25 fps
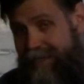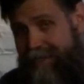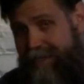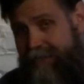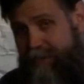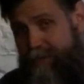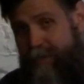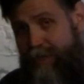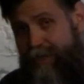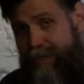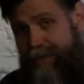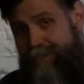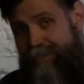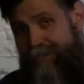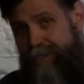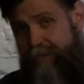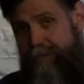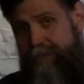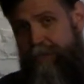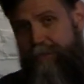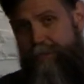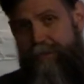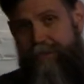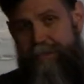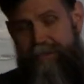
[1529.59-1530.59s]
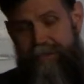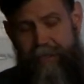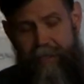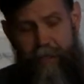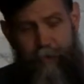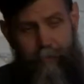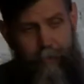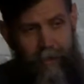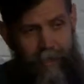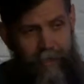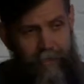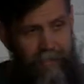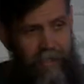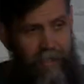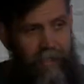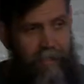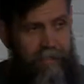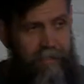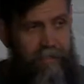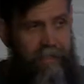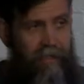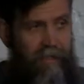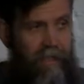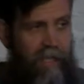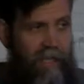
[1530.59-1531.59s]
That's really just from the STINGAR
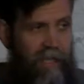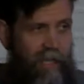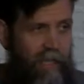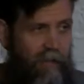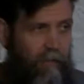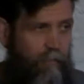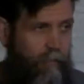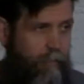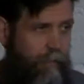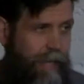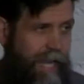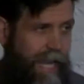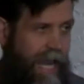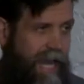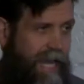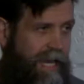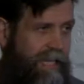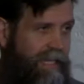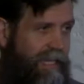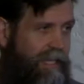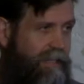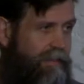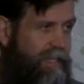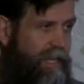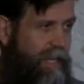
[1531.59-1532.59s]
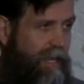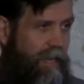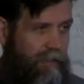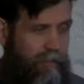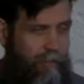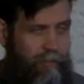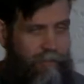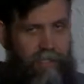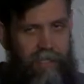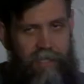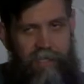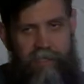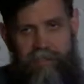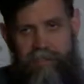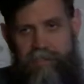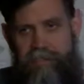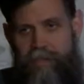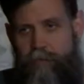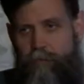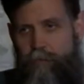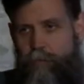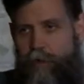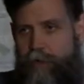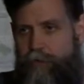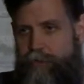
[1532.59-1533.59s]
project. When we add in the other things
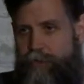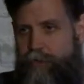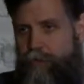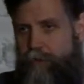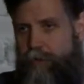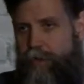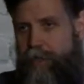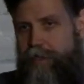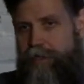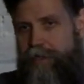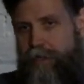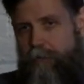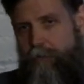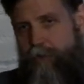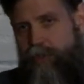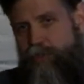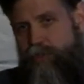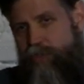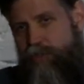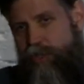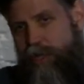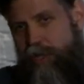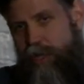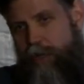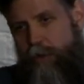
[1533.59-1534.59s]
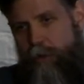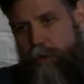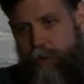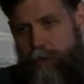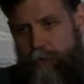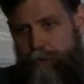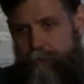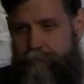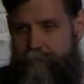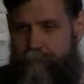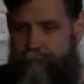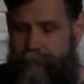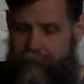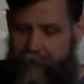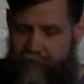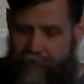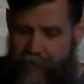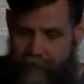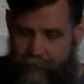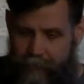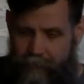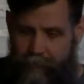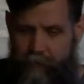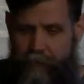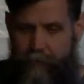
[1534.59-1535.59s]
that we're doing that we share,
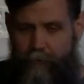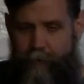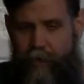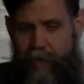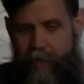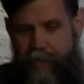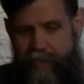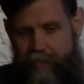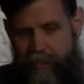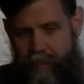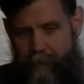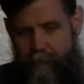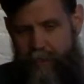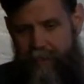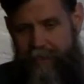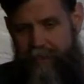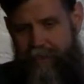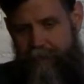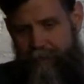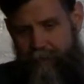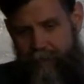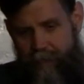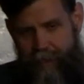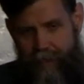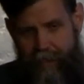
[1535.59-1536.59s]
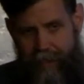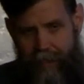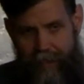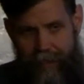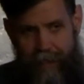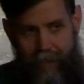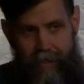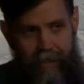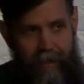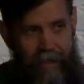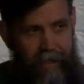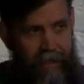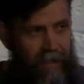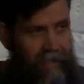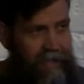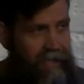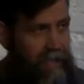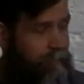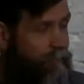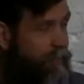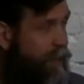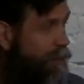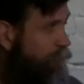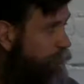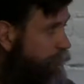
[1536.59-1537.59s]
not through the project, but differently,
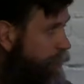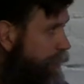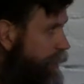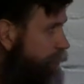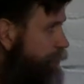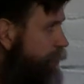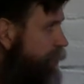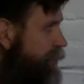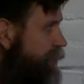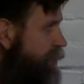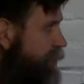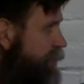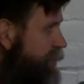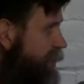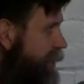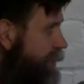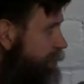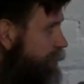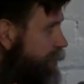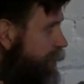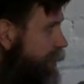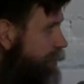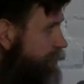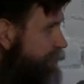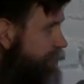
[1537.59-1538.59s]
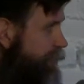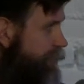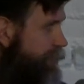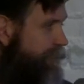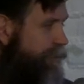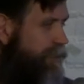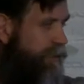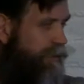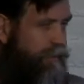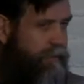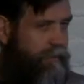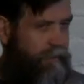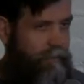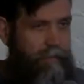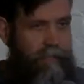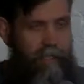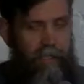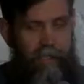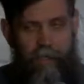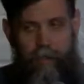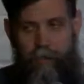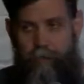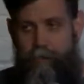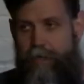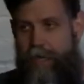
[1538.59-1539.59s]
that probably pushes up closer to,
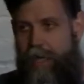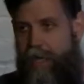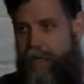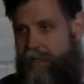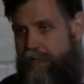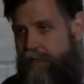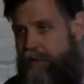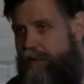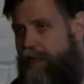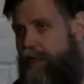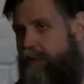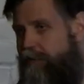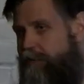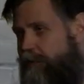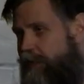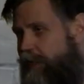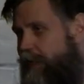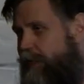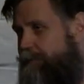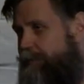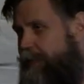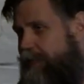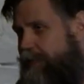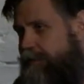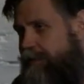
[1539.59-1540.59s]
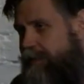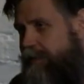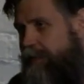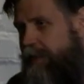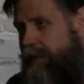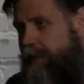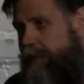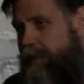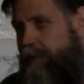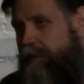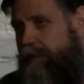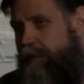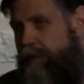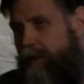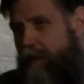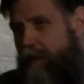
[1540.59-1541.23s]
90,000 IPs a day.